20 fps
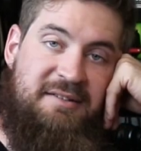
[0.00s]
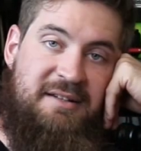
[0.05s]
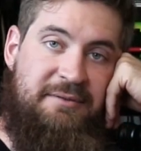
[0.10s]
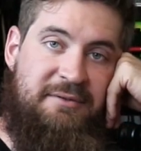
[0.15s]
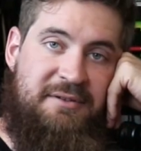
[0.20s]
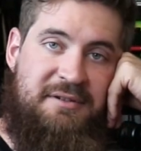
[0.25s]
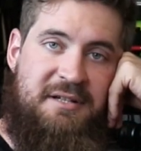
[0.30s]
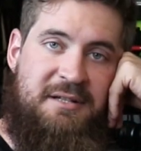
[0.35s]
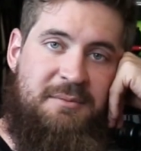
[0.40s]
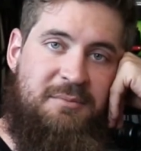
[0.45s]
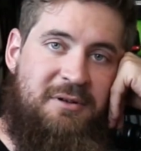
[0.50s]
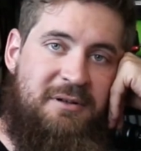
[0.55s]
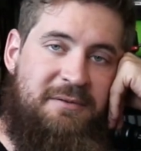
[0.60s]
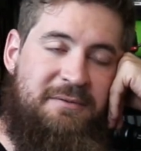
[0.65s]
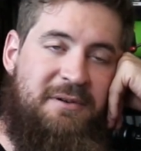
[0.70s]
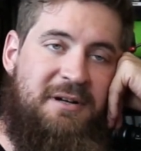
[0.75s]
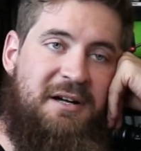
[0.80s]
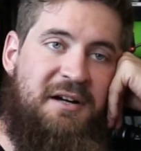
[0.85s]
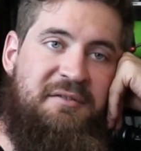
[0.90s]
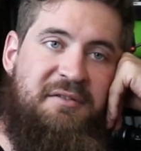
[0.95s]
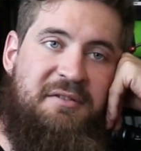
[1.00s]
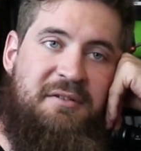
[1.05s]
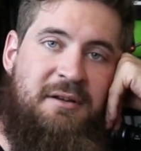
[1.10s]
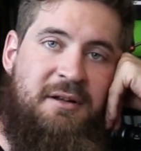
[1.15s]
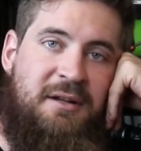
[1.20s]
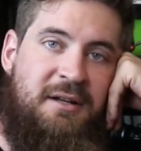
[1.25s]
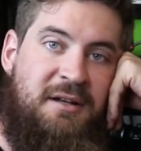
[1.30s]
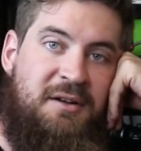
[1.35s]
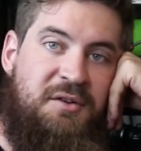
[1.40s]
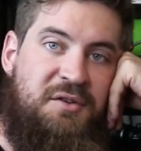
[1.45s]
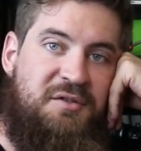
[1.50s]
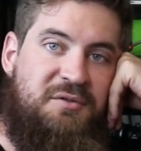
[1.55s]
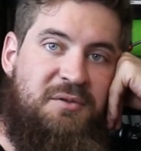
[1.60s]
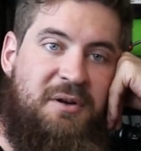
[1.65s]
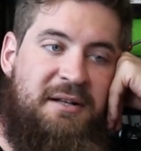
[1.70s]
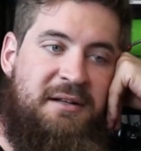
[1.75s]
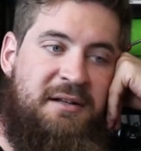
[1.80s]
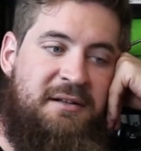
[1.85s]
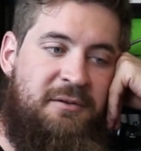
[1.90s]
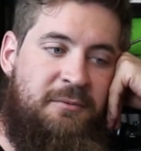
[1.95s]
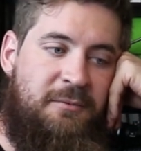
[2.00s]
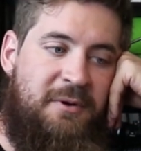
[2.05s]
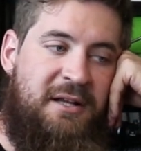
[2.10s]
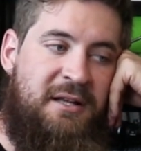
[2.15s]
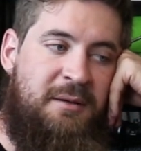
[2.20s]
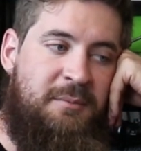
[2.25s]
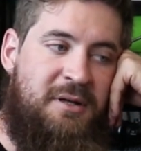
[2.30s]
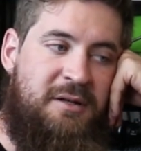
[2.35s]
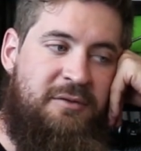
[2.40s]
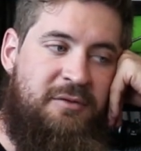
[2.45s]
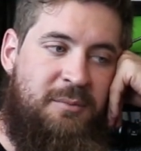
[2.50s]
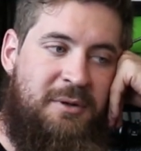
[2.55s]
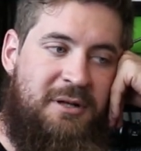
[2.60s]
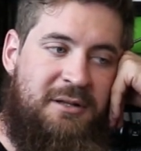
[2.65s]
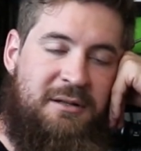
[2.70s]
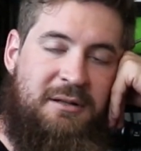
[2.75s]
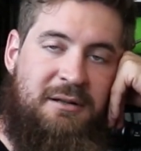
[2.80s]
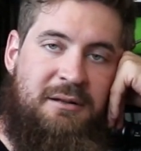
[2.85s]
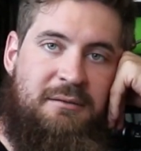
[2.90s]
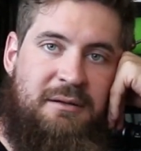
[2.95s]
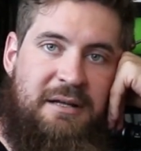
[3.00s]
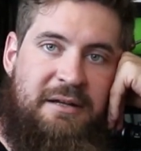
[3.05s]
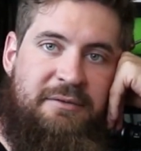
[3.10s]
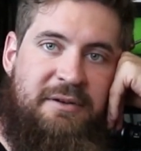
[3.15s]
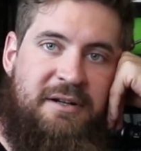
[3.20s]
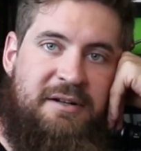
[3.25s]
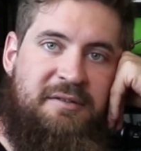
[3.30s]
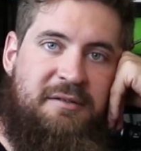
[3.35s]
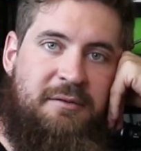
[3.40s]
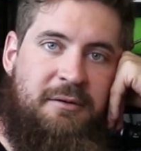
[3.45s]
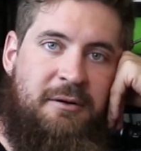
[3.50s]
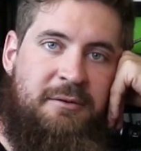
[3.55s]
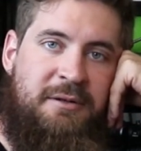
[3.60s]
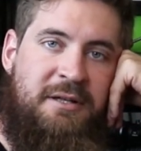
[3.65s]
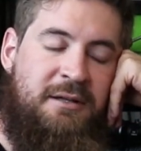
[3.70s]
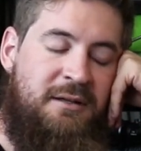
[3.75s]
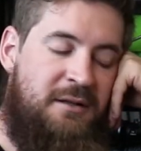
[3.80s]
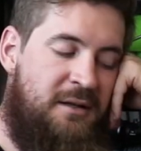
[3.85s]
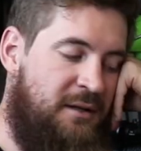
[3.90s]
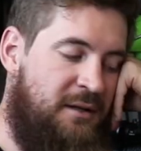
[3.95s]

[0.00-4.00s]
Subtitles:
17.5s straight in, and ran them over my little FX Crony,